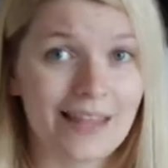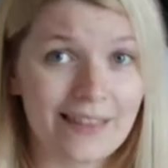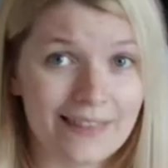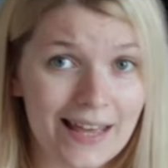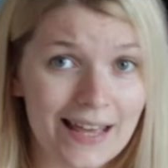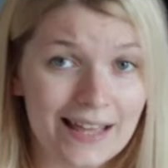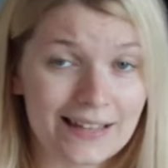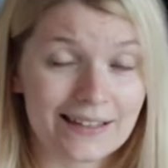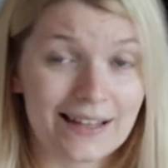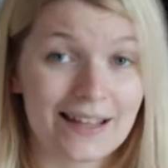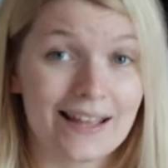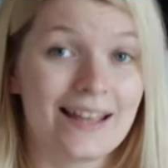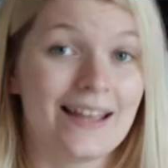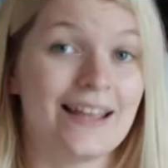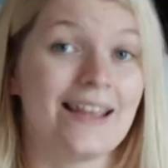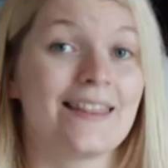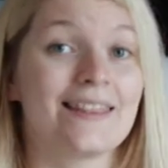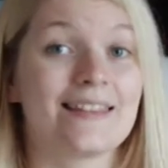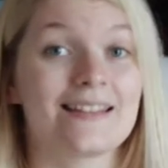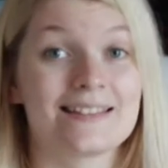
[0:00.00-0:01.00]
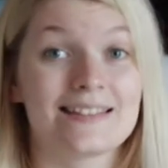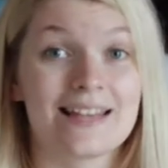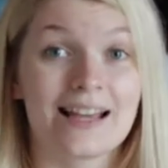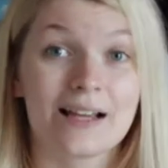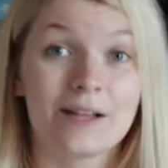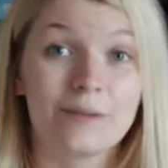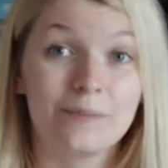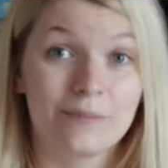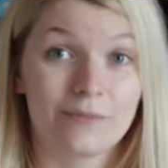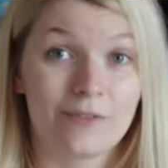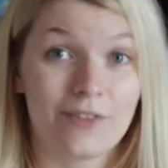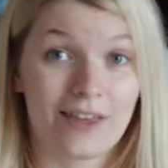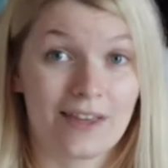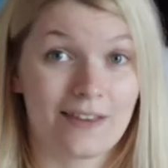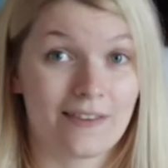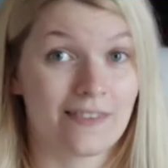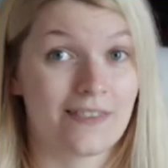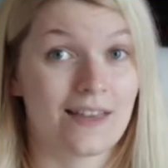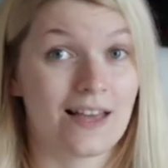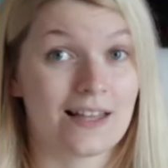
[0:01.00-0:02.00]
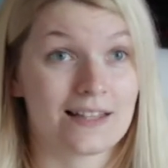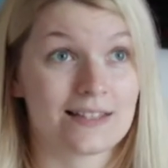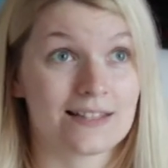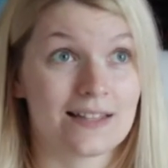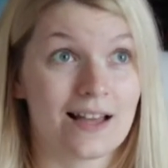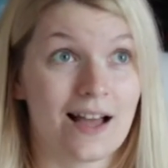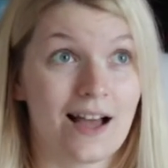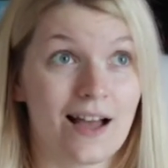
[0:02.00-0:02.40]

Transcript: Then, the second thing that